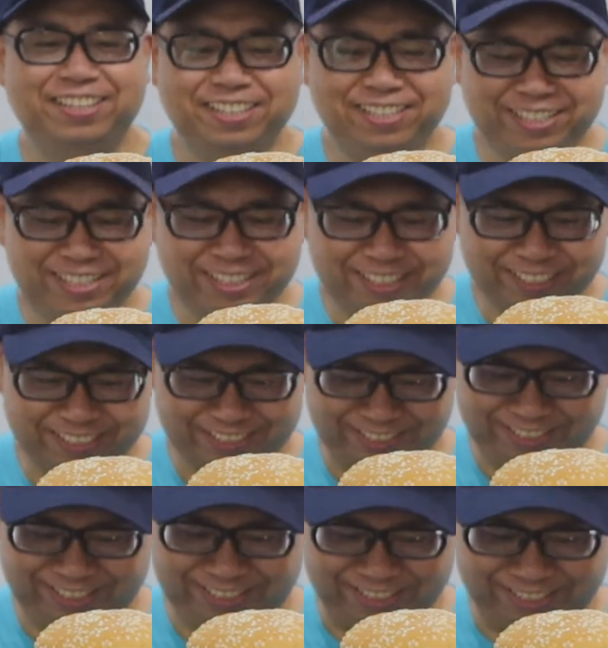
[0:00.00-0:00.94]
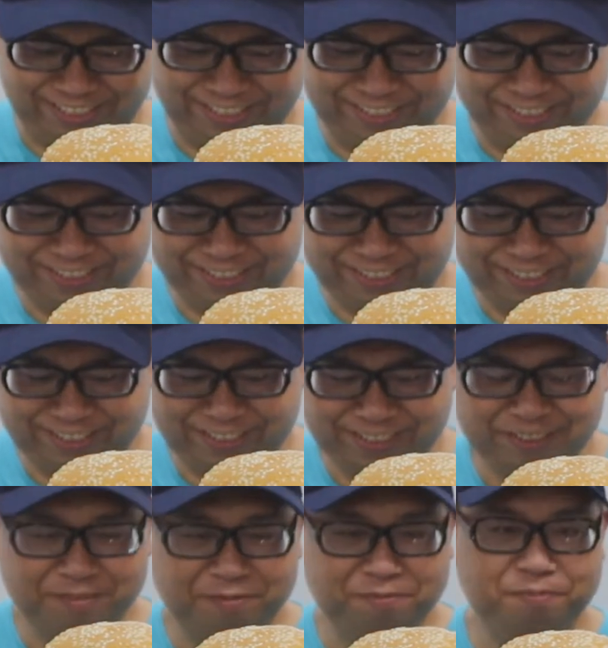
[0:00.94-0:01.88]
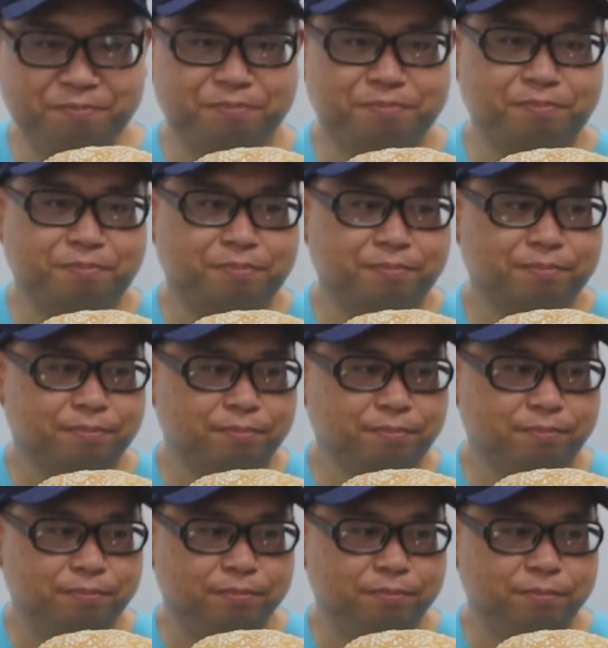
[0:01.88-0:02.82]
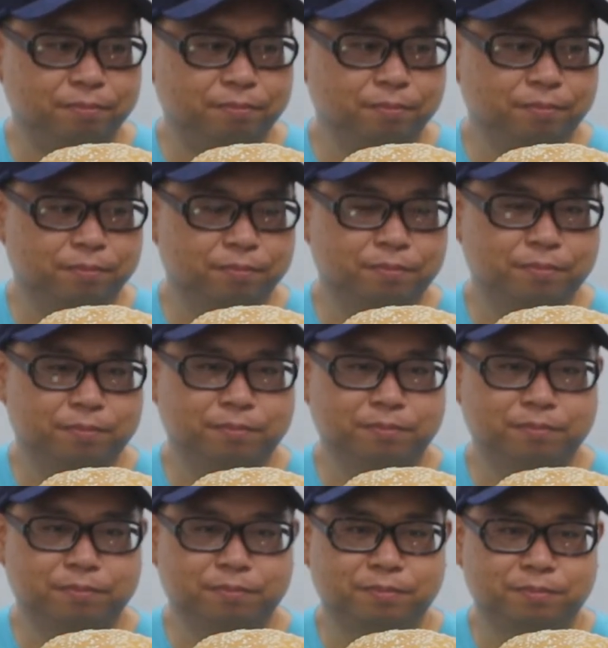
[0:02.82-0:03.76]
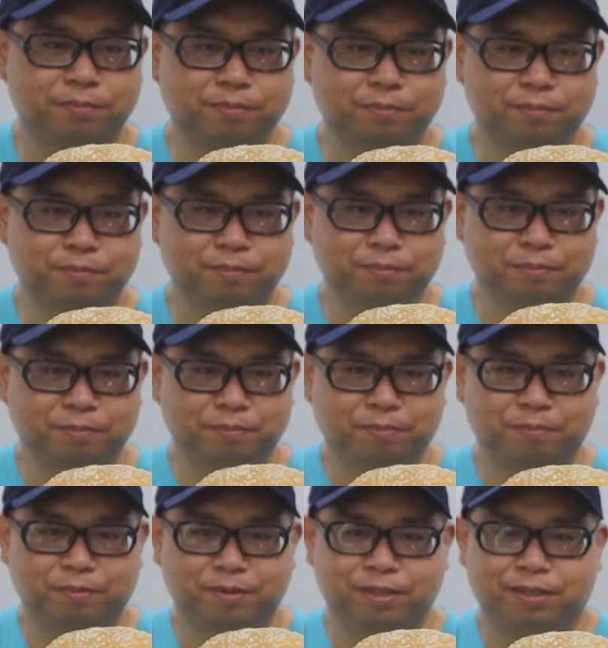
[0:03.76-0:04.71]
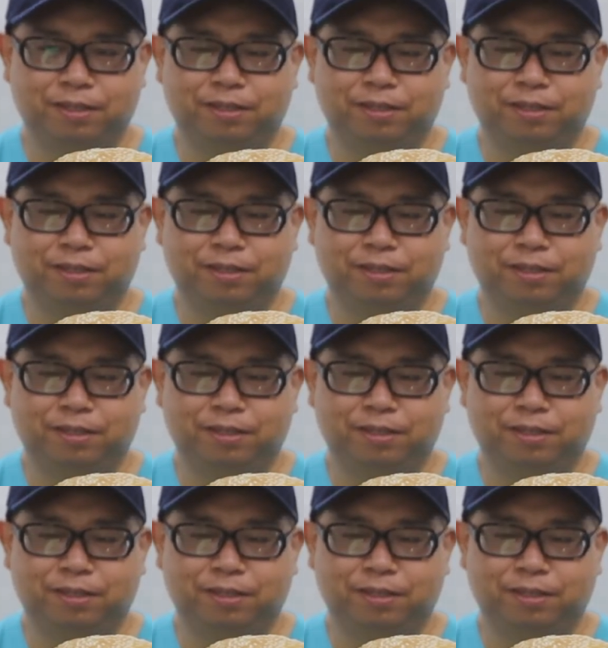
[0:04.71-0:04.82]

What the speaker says: (silent)